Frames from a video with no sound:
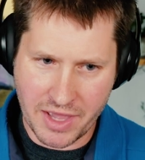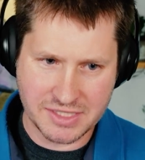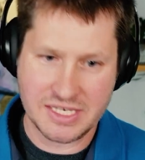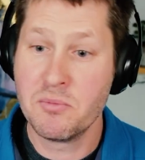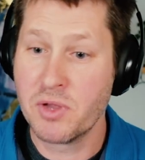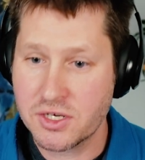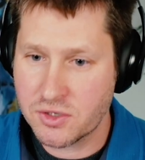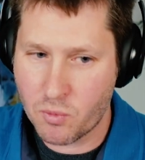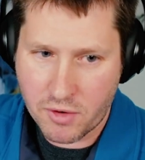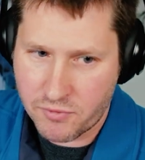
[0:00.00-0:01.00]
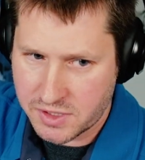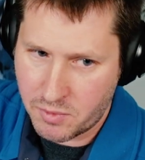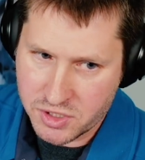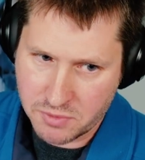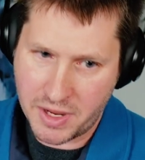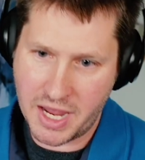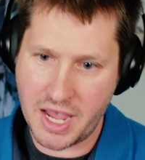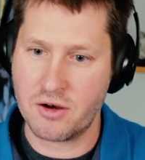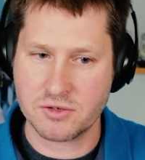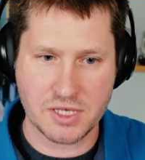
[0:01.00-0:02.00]
same link should work for someone in
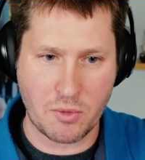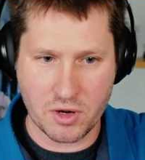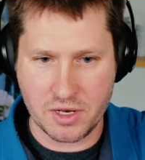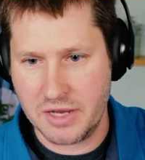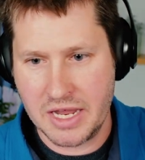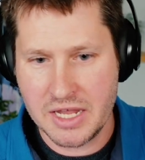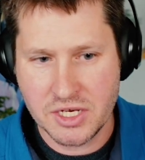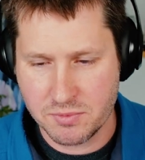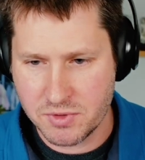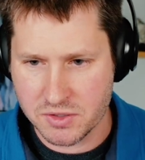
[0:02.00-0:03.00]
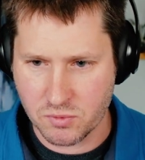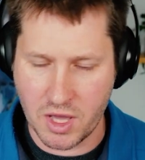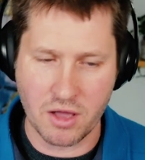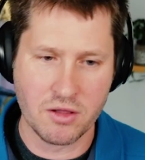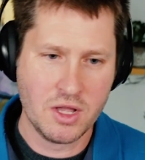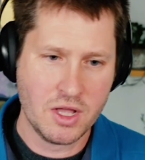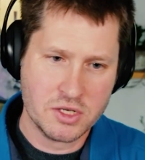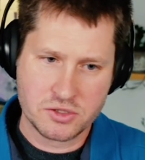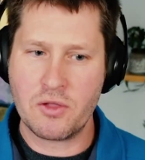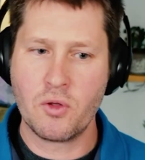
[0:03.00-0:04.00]
Japan or someone in Egypt as well.
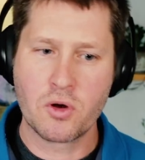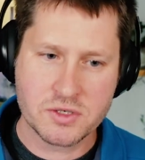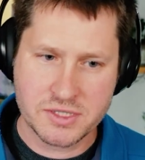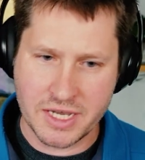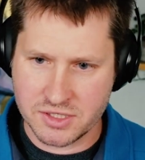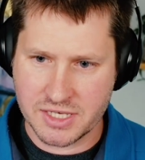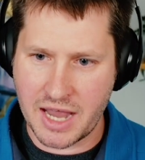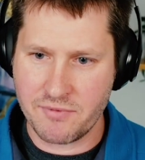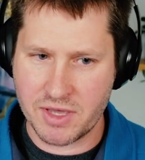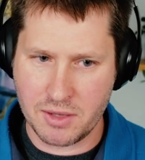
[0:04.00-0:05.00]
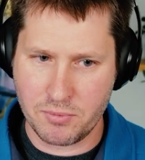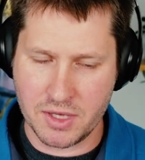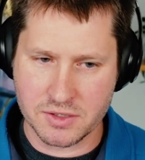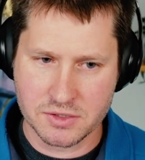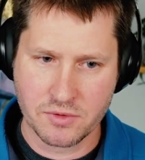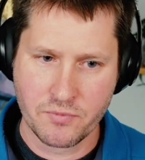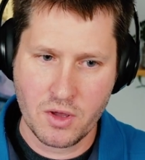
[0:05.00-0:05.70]
So that localization is kind of a key piece.